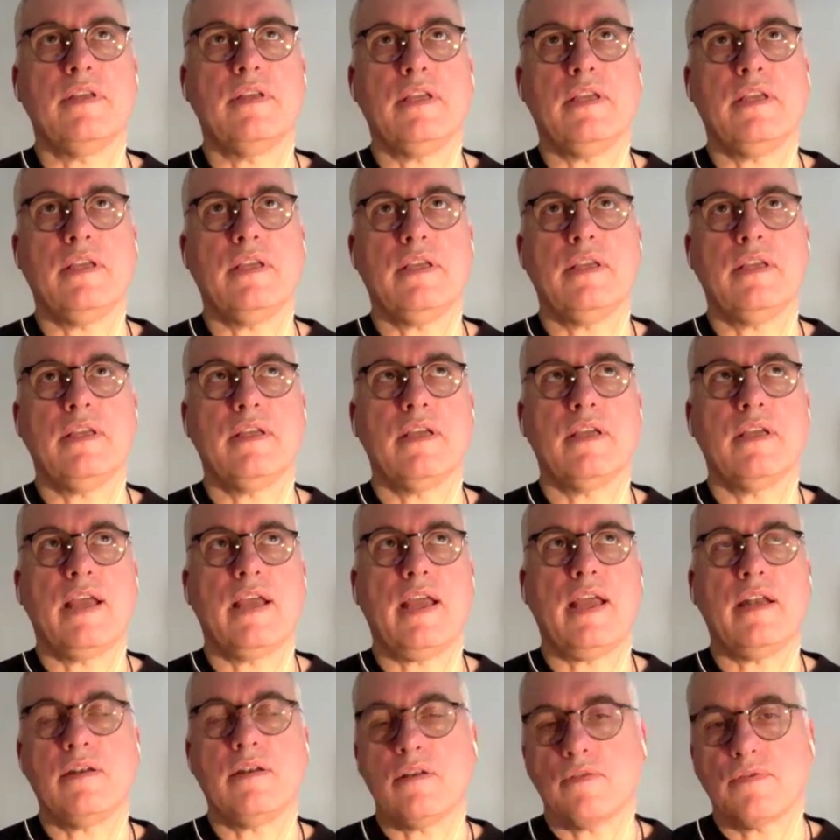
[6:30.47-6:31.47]
the
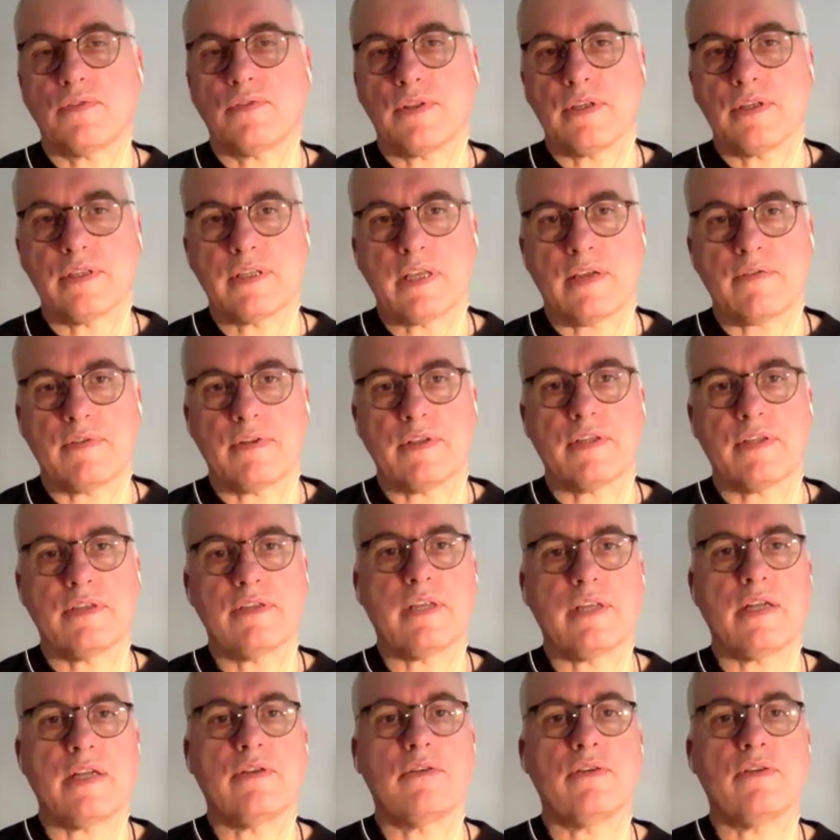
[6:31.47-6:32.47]
end of the 7th
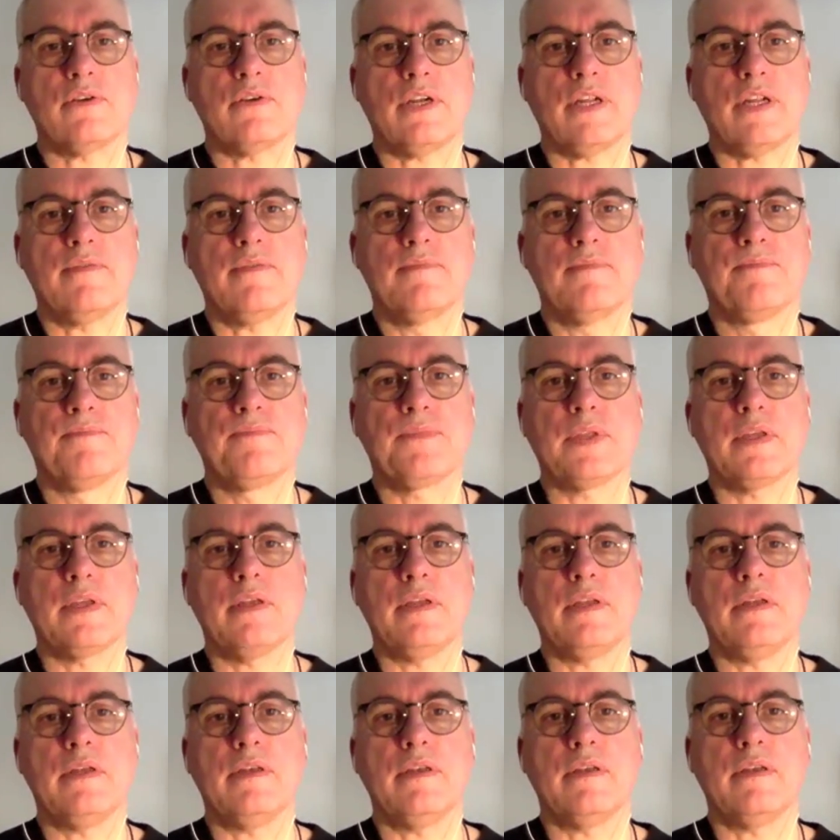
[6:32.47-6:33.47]
century
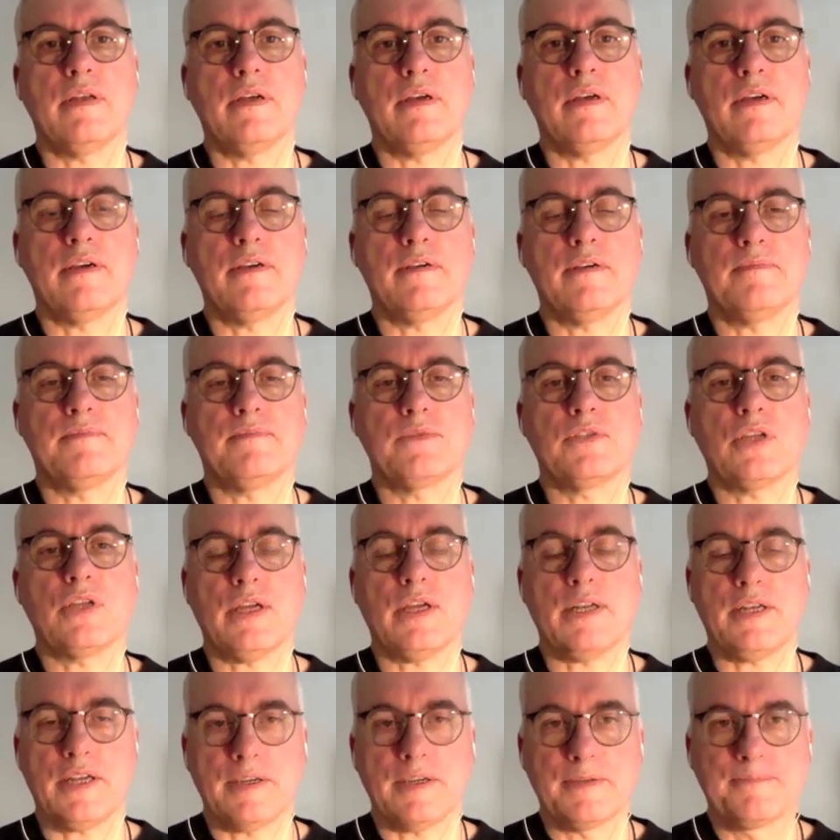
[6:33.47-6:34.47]
in
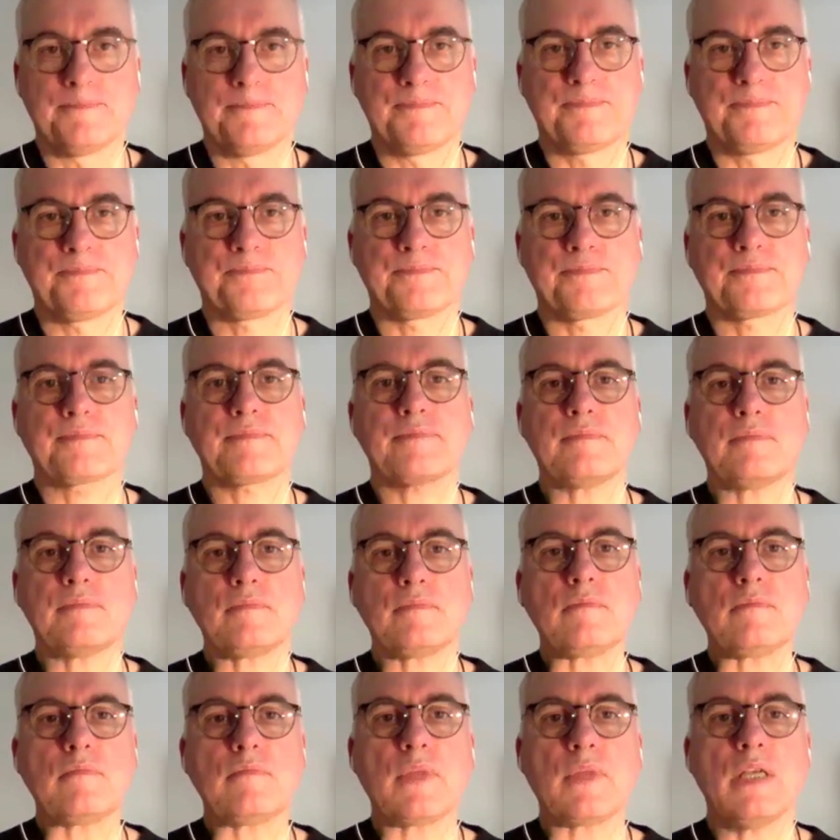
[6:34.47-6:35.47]
China.
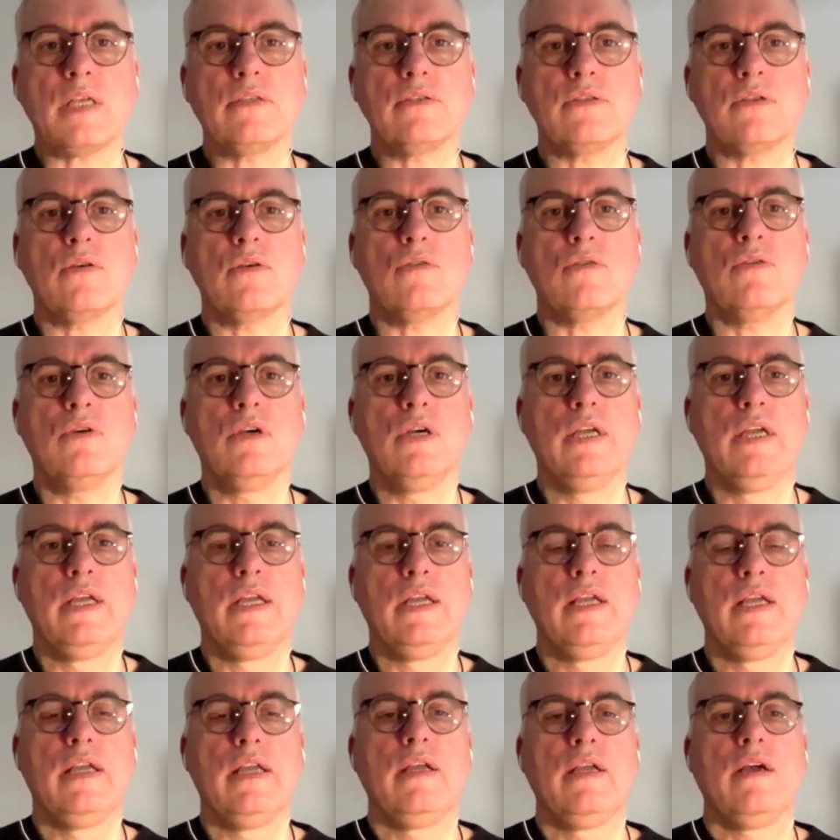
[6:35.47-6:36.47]
So
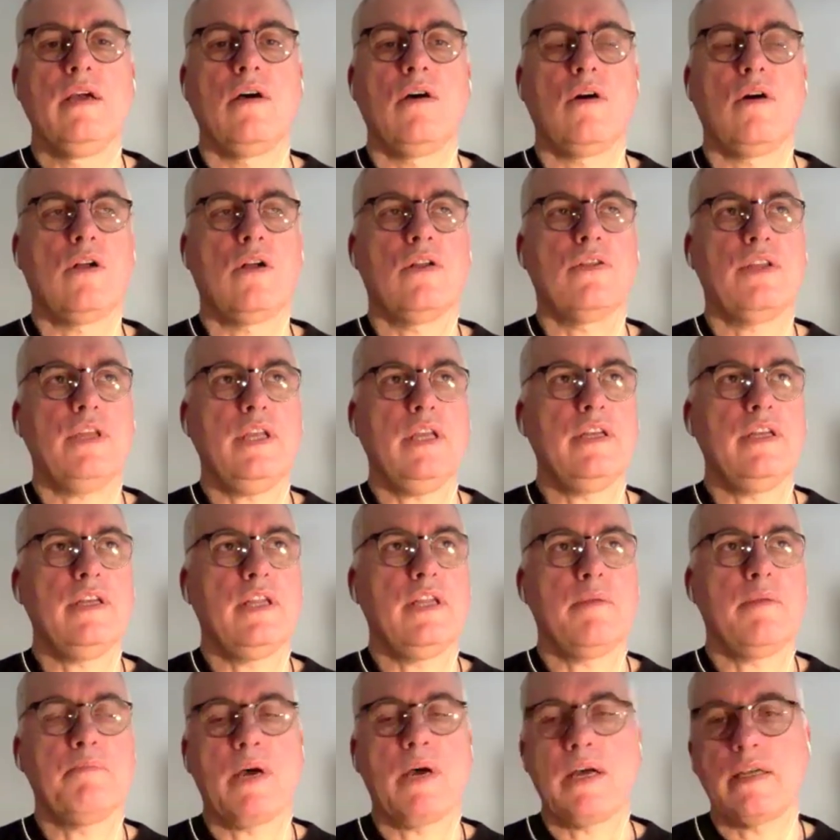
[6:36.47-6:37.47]
all the
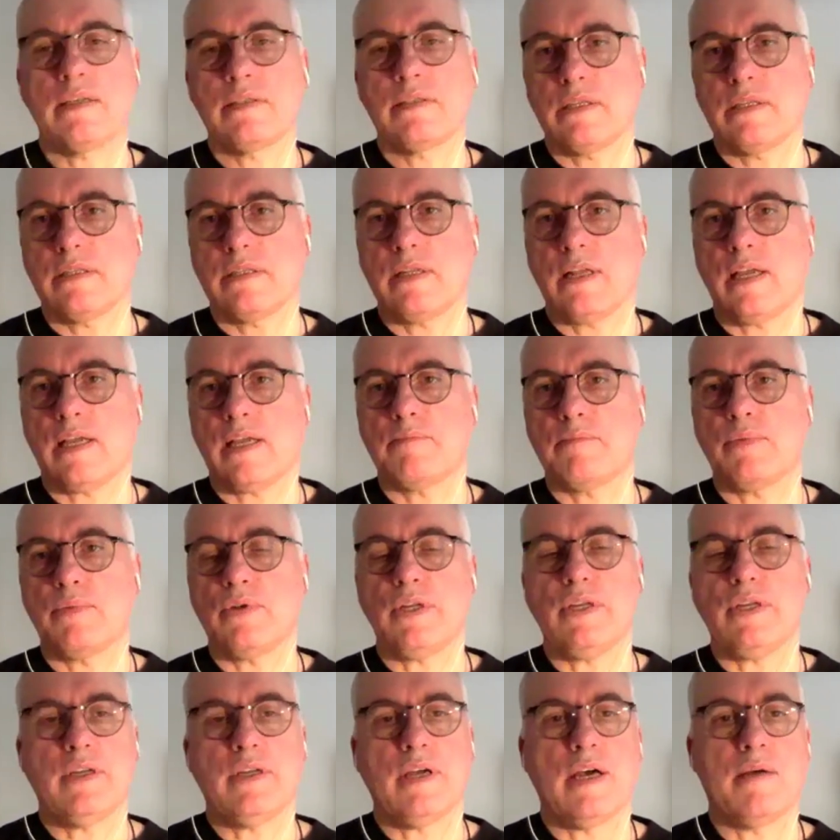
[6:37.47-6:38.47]
Indian masters like
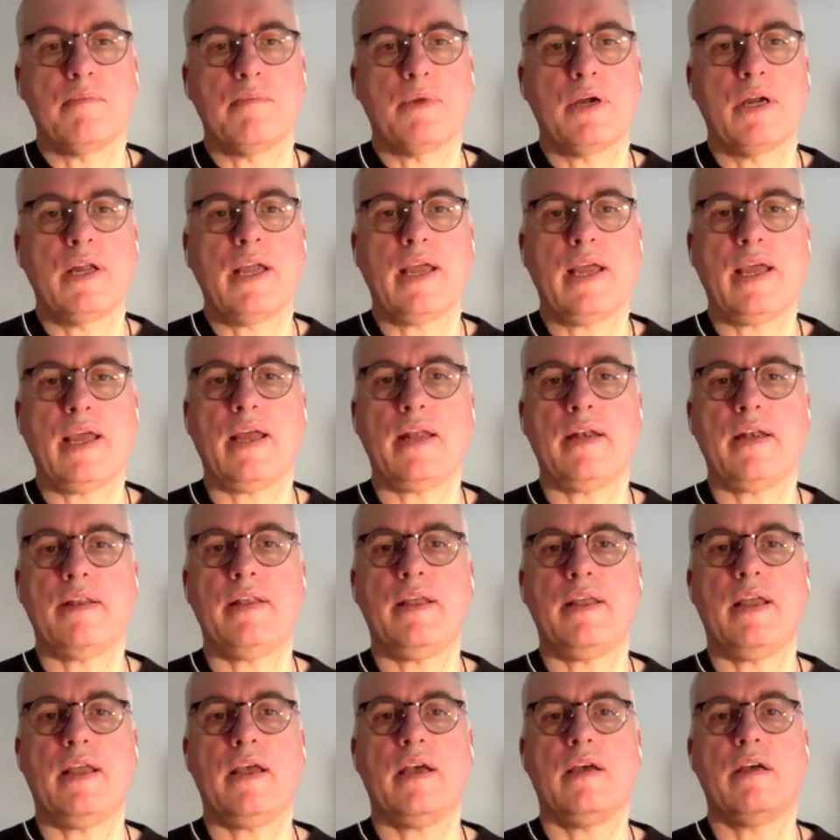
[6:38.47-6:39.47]
Bodhidharma had
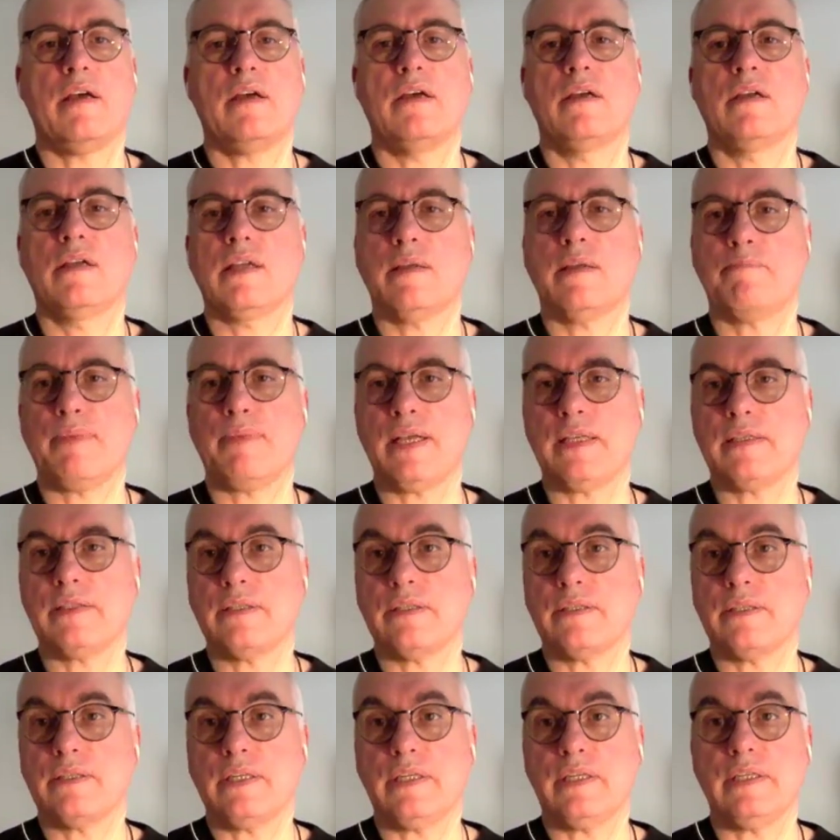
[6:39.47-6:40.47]
their
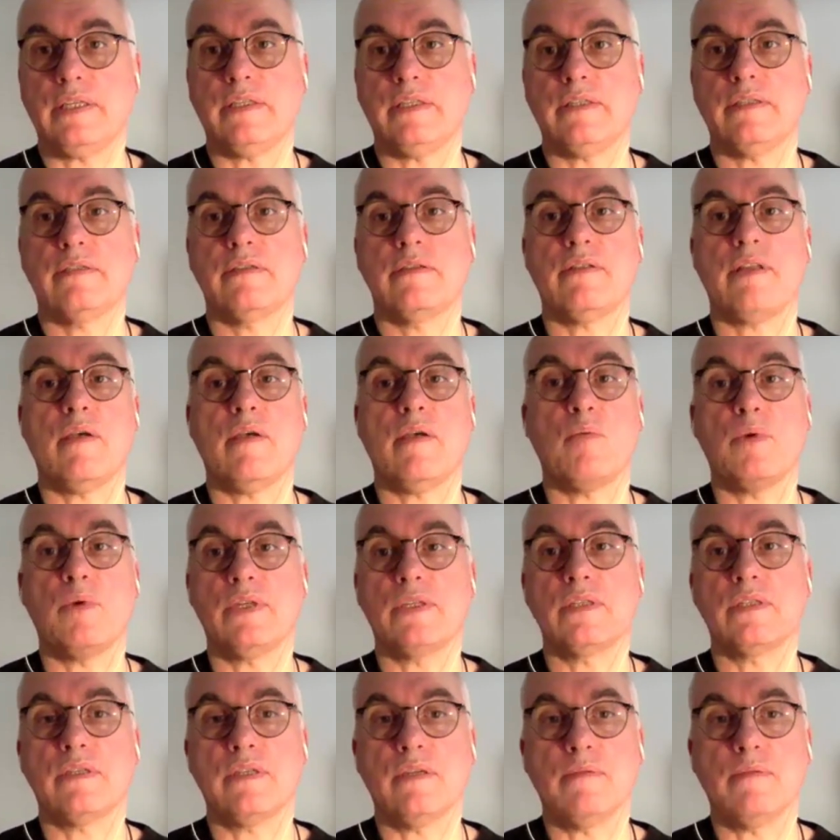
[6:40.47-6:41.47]
capacities, their
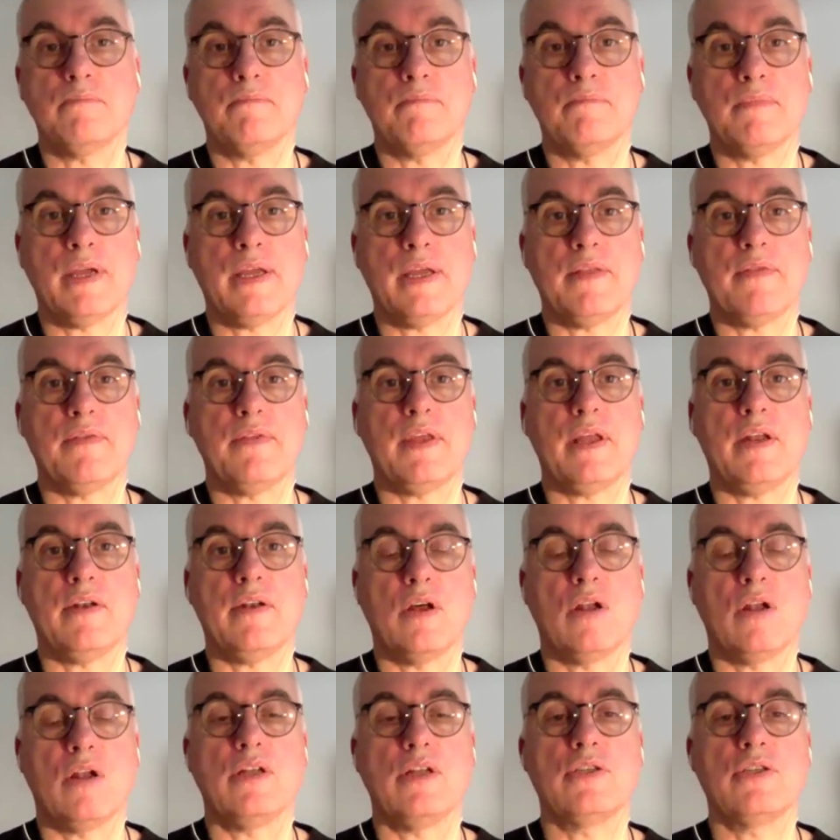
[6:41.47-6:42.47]
wisdom, and their
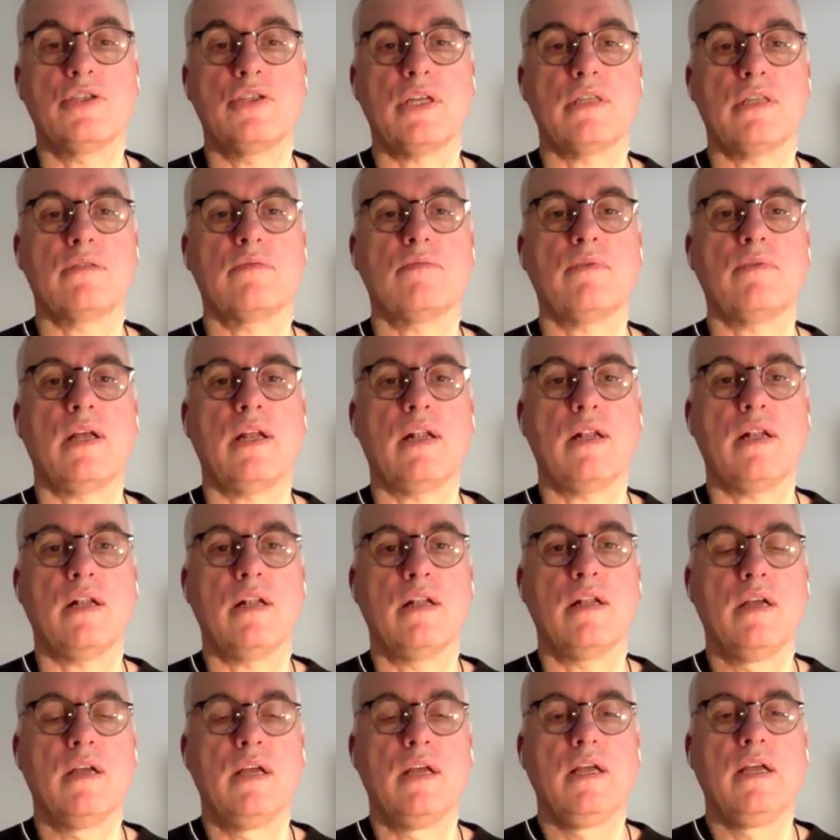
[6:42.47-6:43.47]
knowledge as
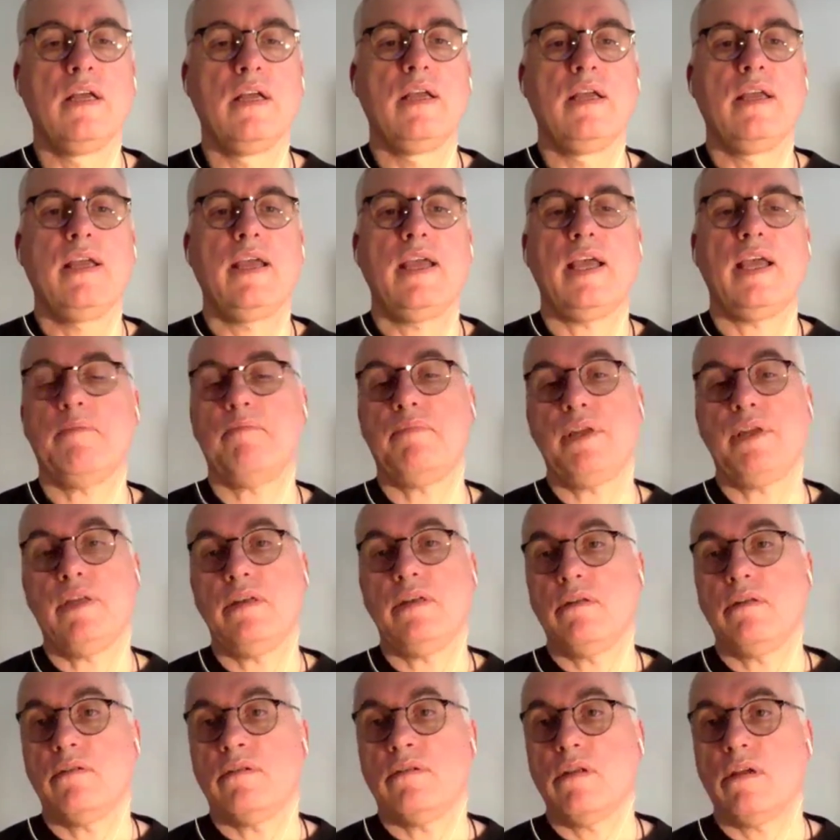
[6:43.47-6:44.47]
well, had
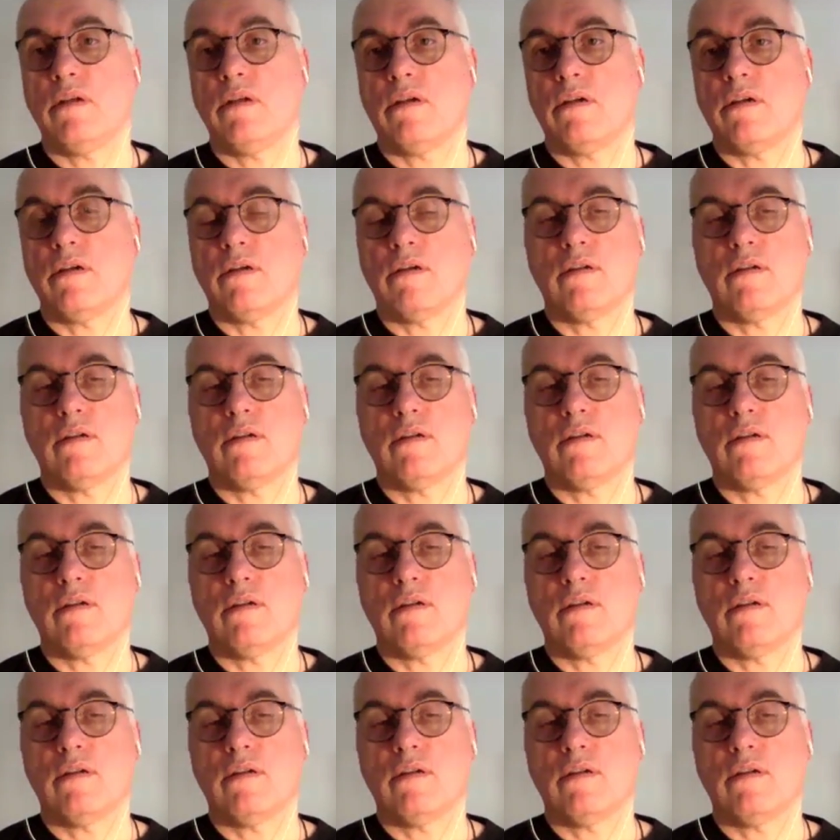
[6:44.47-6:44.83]
been